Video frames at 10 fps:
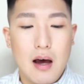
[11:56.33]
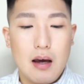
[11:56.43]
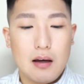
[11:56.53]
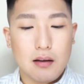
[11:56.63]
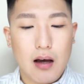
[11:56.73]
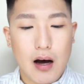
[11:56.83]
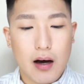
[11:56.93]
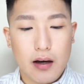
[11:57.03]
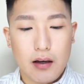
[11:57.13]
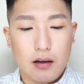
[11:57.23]
And
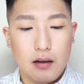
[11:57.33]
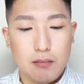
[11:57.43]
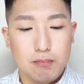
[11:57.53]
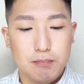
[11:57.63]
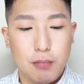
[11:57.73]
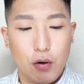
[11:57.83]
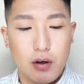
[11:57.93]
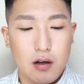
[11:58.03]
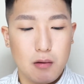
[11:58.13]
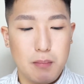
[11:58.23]
I bought
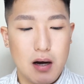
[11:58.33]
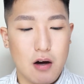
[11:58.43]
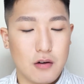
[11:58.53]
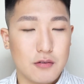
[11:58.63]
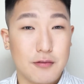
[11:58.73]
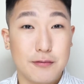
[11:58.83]
it about